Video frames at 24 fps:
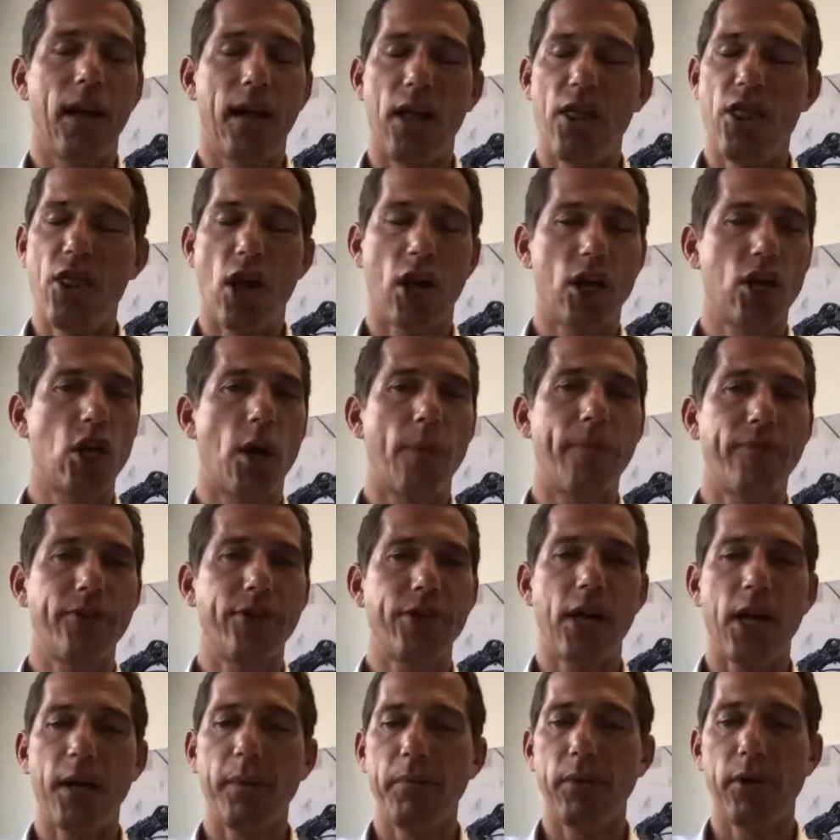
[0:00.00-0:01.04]
not
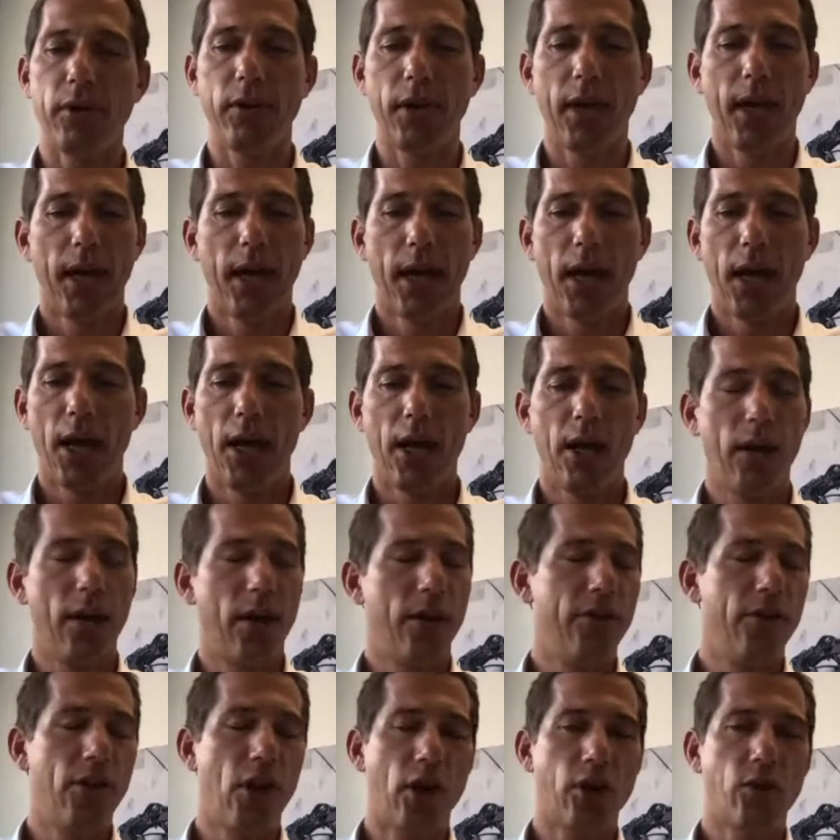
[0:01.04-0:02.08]
comfortable,
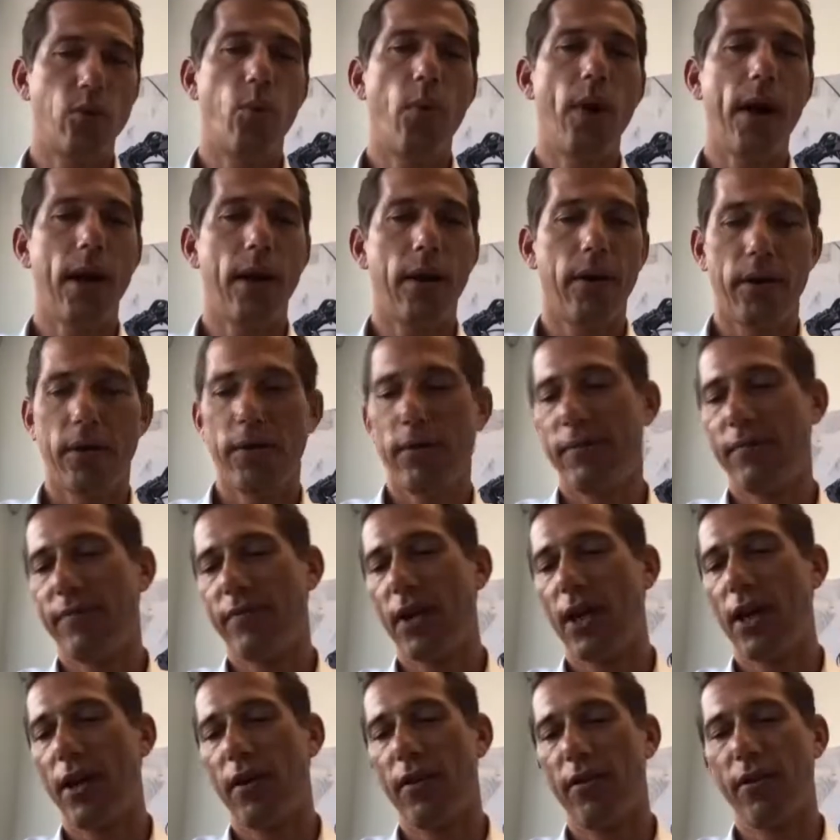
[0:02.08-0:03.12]
not where
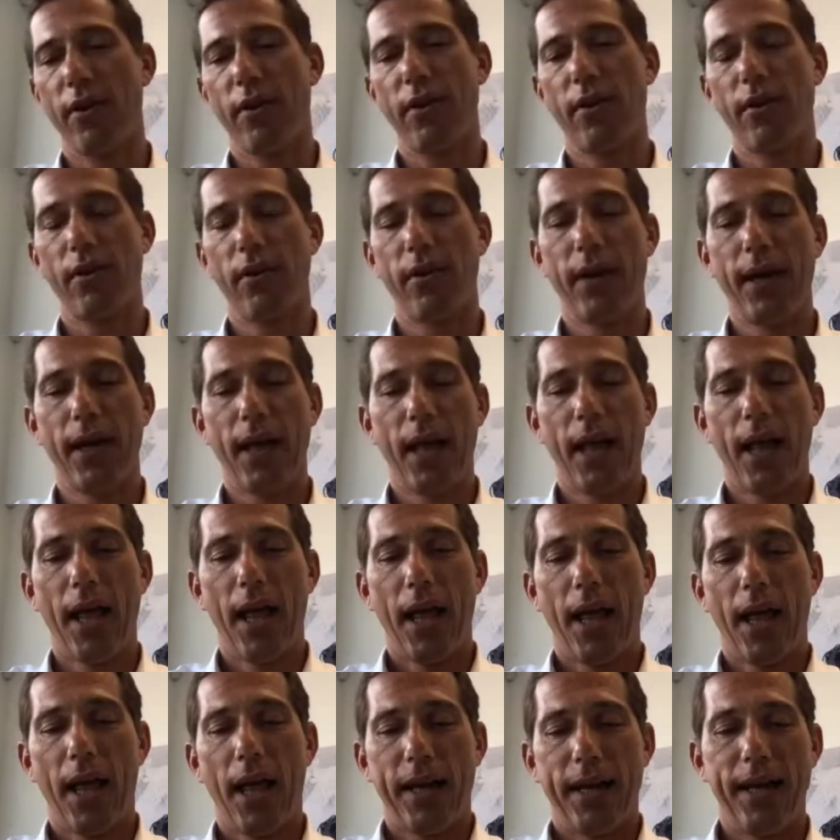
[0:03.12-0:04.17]

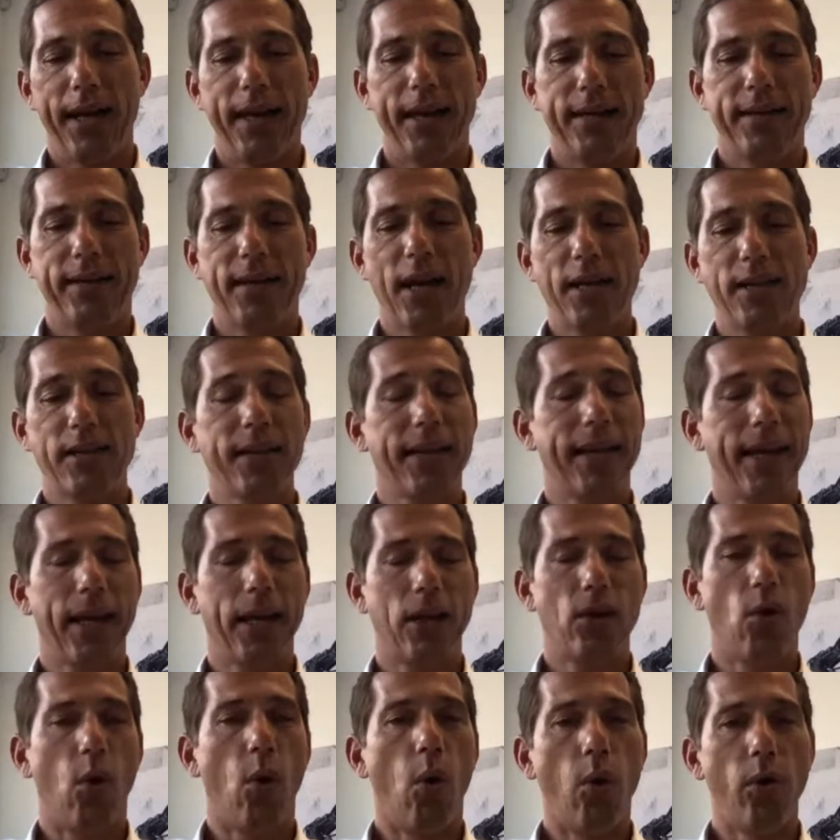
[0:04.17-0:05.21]
it doesn't
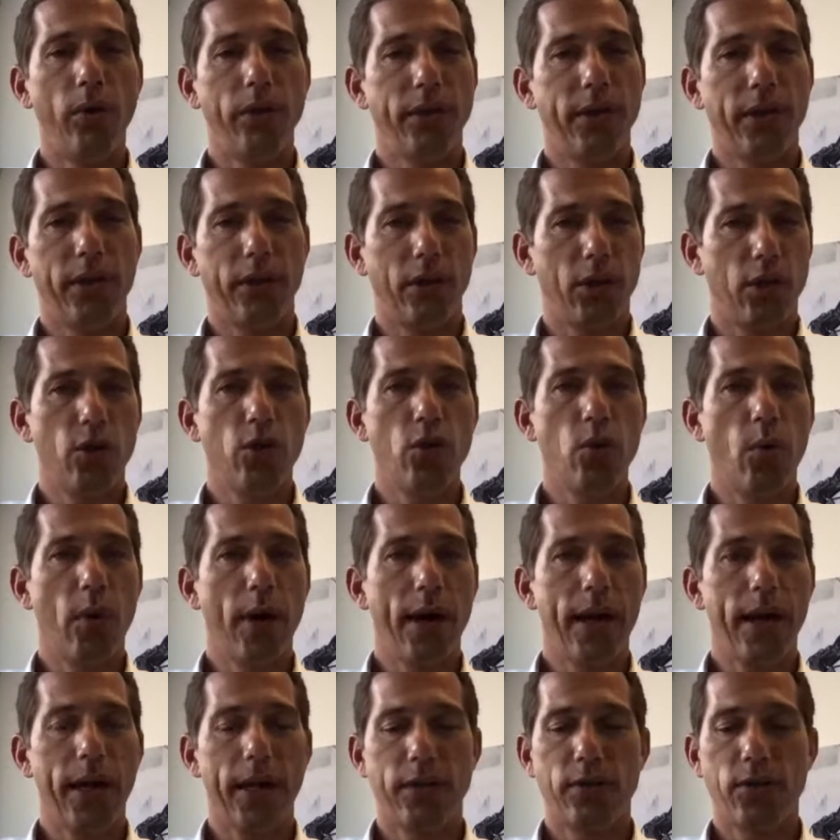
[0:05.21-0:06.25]
get old in a good
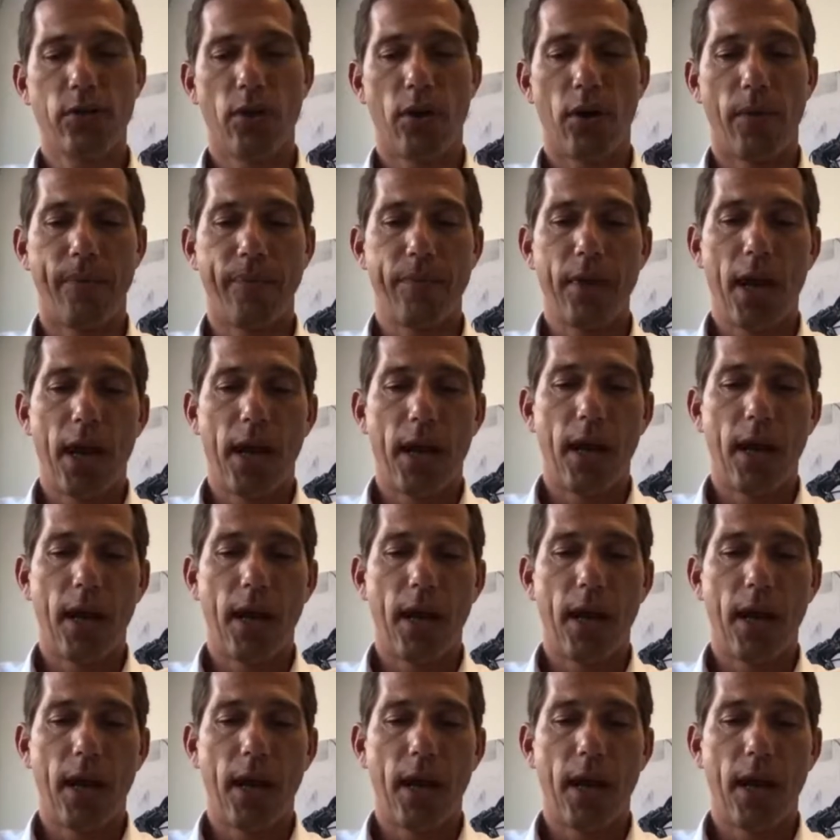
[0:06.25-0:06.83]
way, and so on.